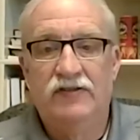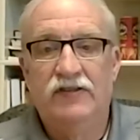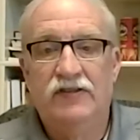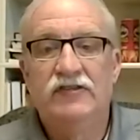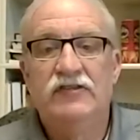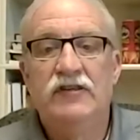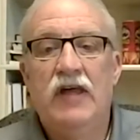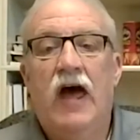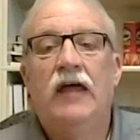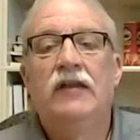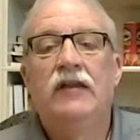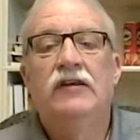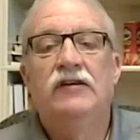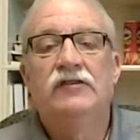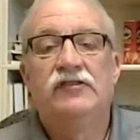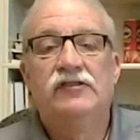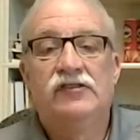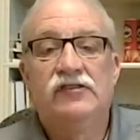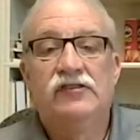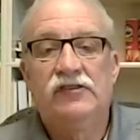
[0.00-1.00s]
It's not
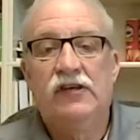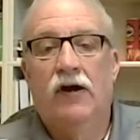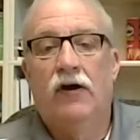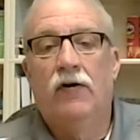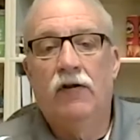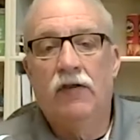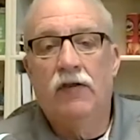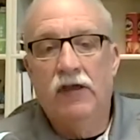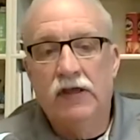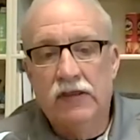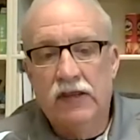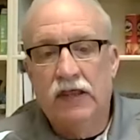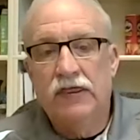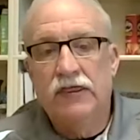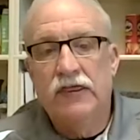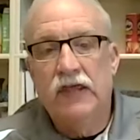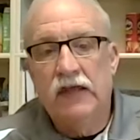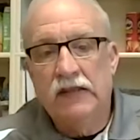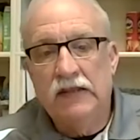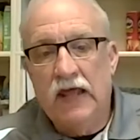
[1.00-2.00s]
necessarily the
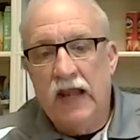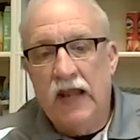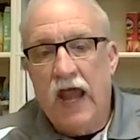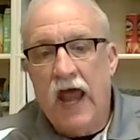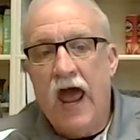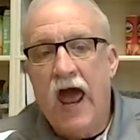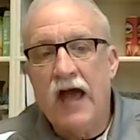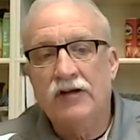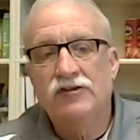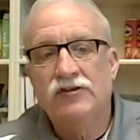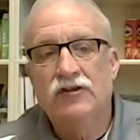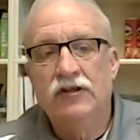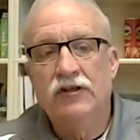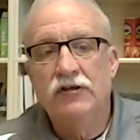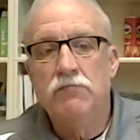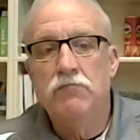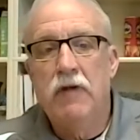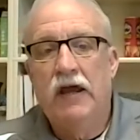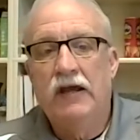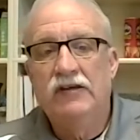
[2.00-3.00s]
thing that actually
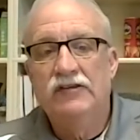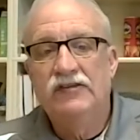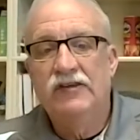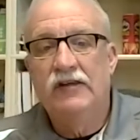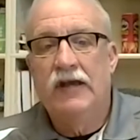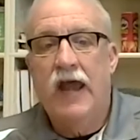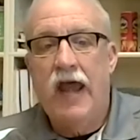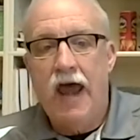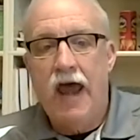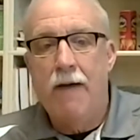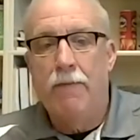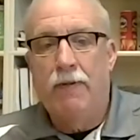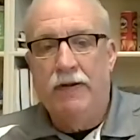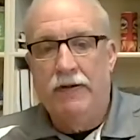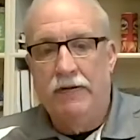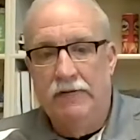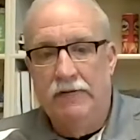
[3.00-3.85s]
makes it happen.